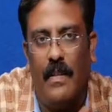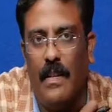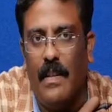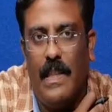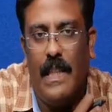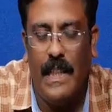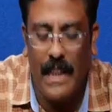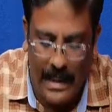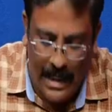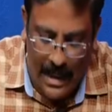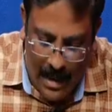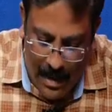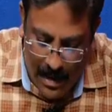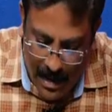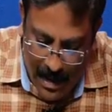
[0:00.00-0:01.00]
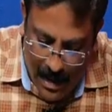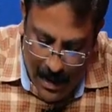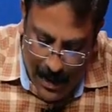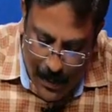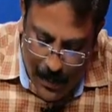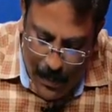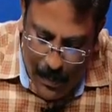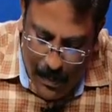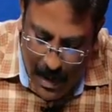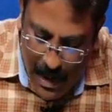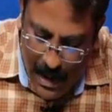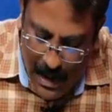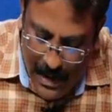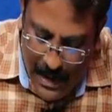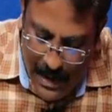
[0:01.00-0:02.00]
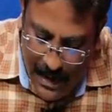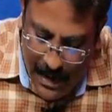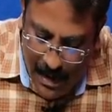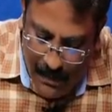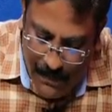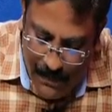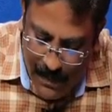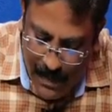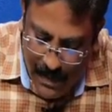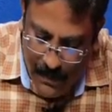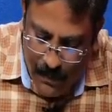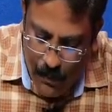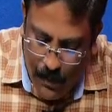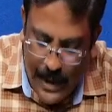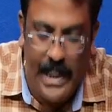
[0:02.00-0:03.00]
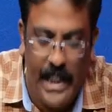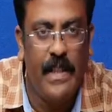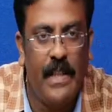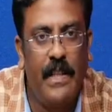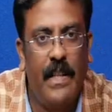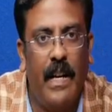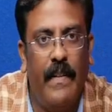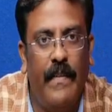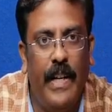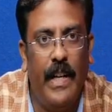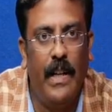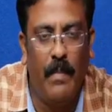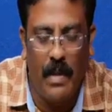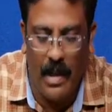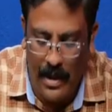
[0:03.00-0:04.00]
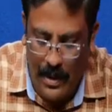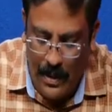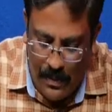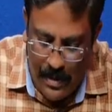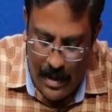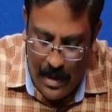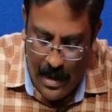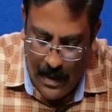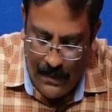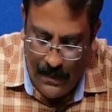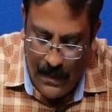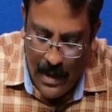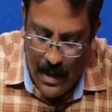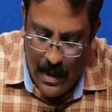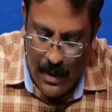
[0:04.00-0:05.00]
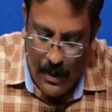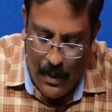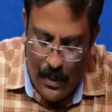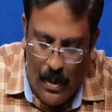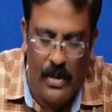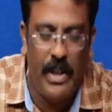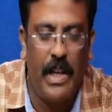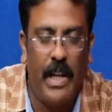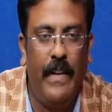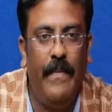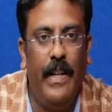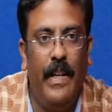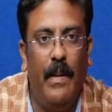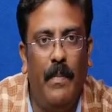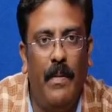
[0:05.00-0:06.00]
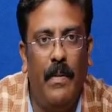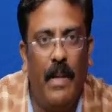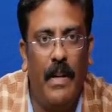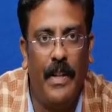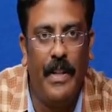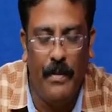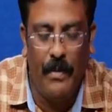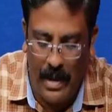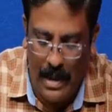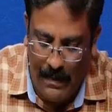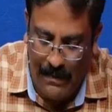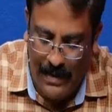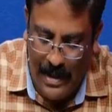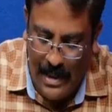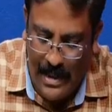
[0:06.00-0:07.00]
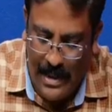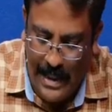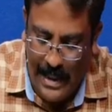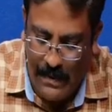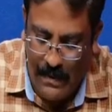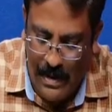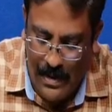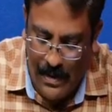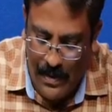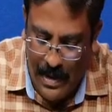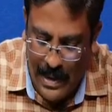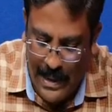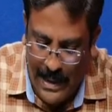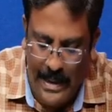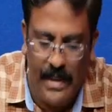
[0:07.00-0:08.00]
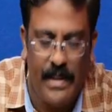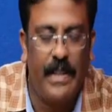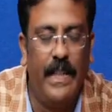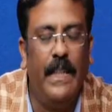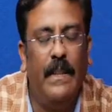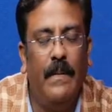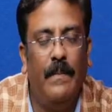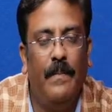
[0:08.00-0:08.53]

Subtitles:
See that there are two set of vertices are available, or two set of nodes are available on your left hand side as well as your right hand side.